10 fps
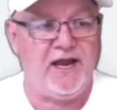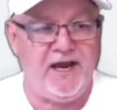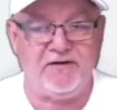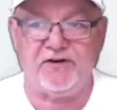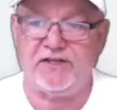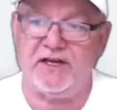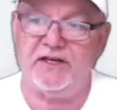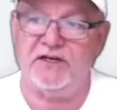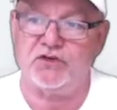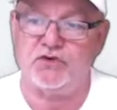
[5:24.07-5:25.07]
Everything
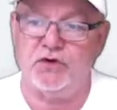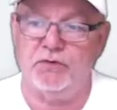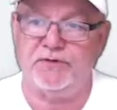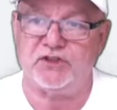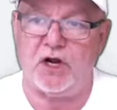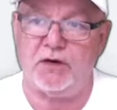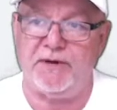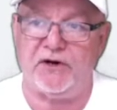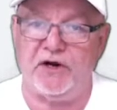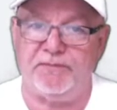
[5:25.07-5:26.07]
in this group is all
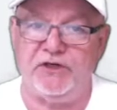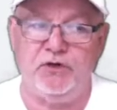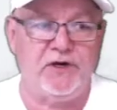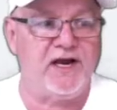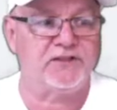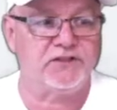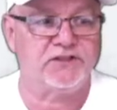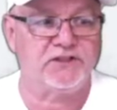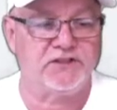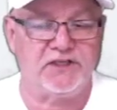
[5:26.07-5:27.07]
about helping you guys to
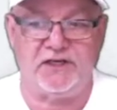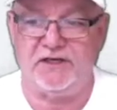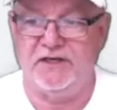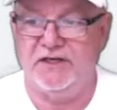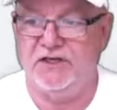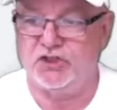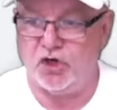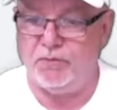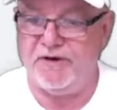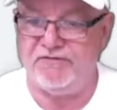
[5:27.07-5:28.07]
succeed.
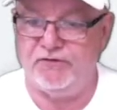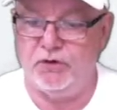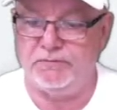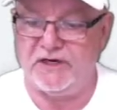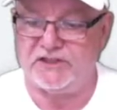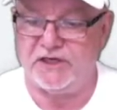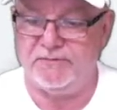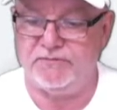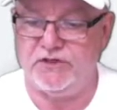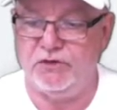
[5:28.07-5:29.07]
So don't be fooled by
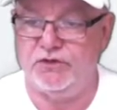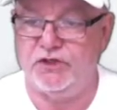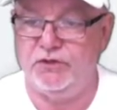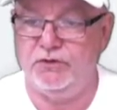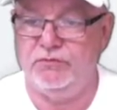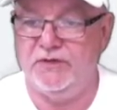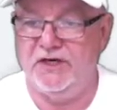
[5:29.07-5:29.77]
some YouTube